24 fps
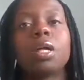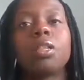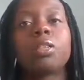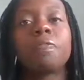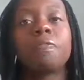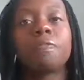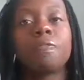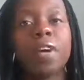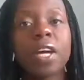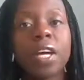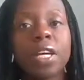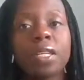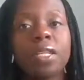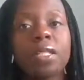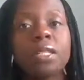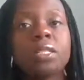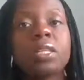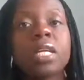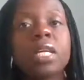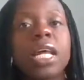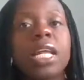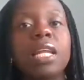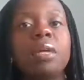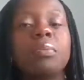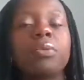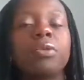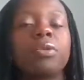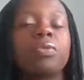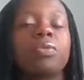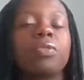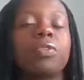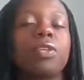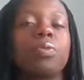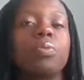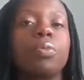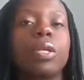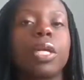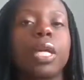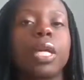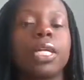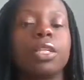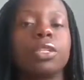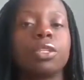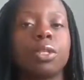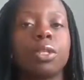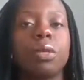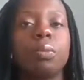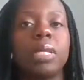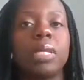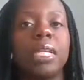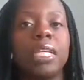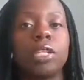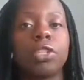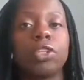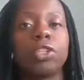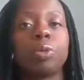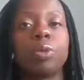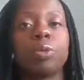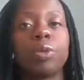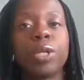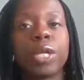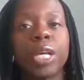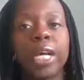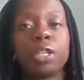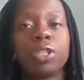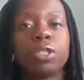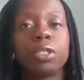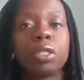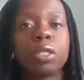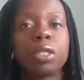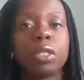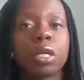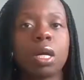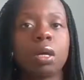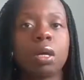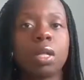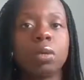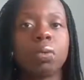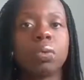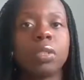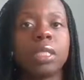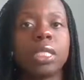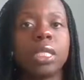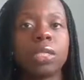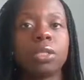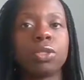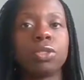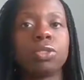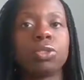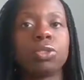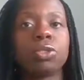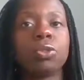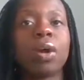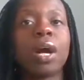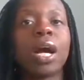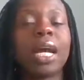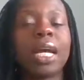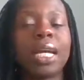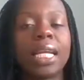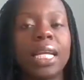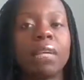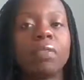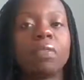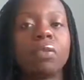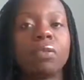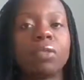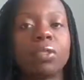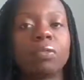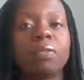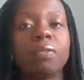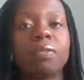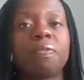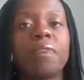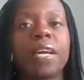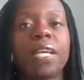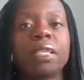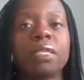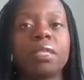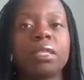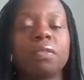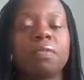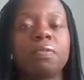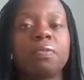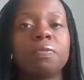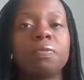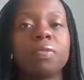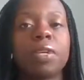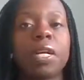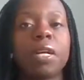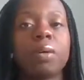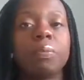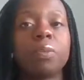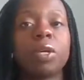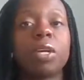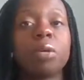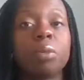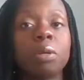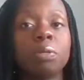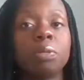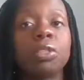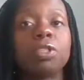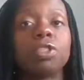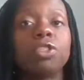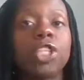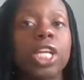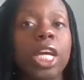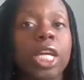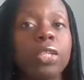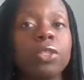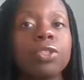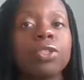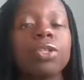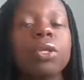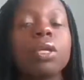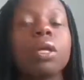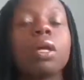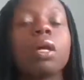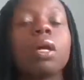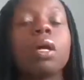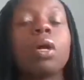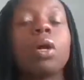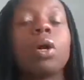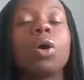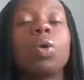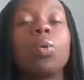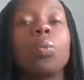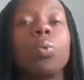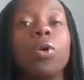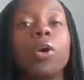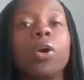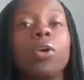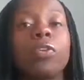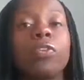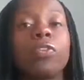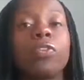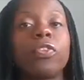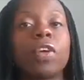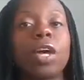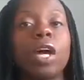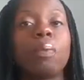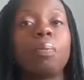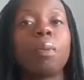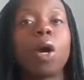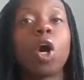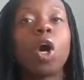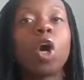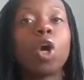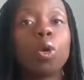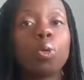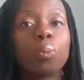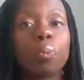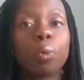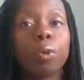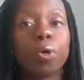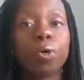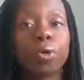The first element of communication, a leadership communication style that was linked to high levels of effective commitment to change, was hope